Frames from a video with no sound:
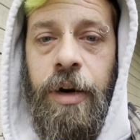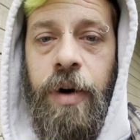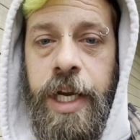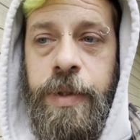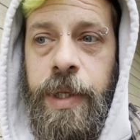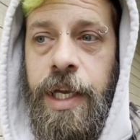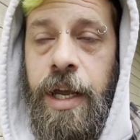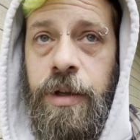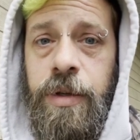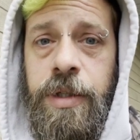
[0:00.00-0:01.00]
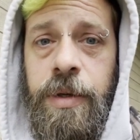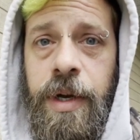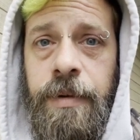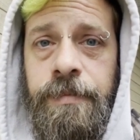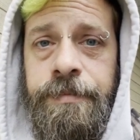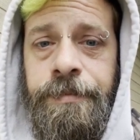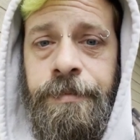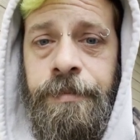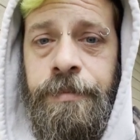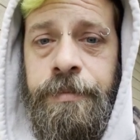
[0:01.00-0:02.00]
like gradually get used to it.
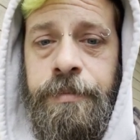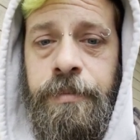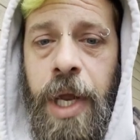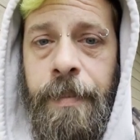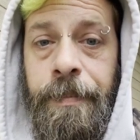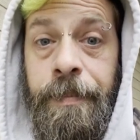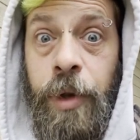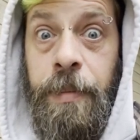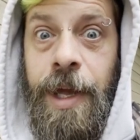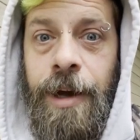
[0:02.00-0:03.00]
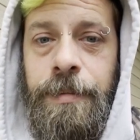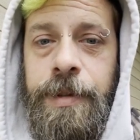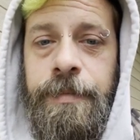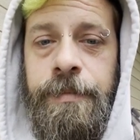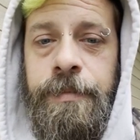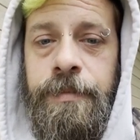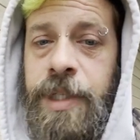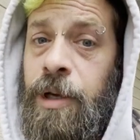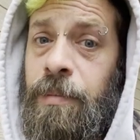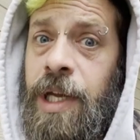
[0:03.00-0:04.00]
Yeah, hope that helps.
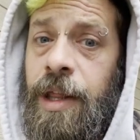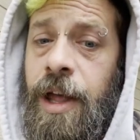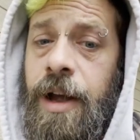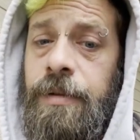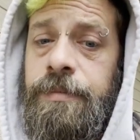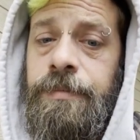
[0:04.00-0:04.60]
It's helped me a lot.